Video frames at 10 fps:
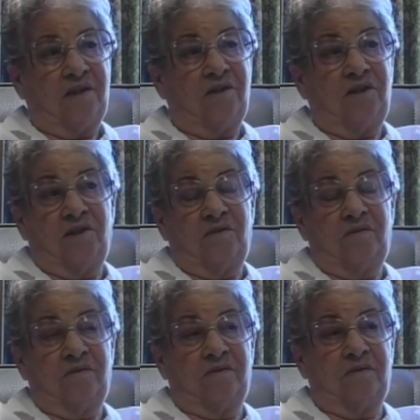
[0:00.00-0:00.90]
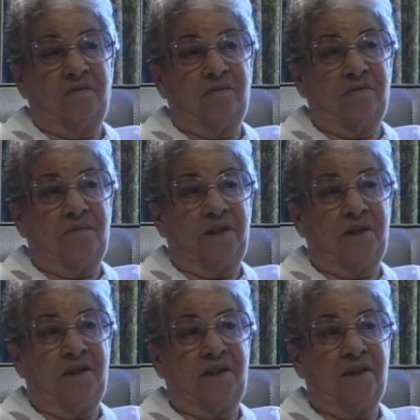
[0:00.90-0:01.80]
you know,
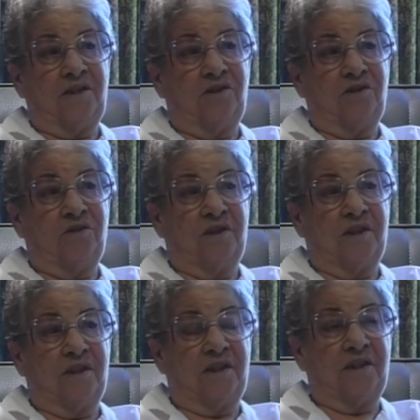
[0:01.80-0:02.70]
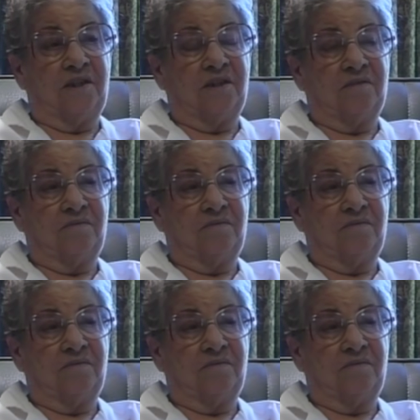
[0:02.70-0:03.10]
paying attention to it, I guess.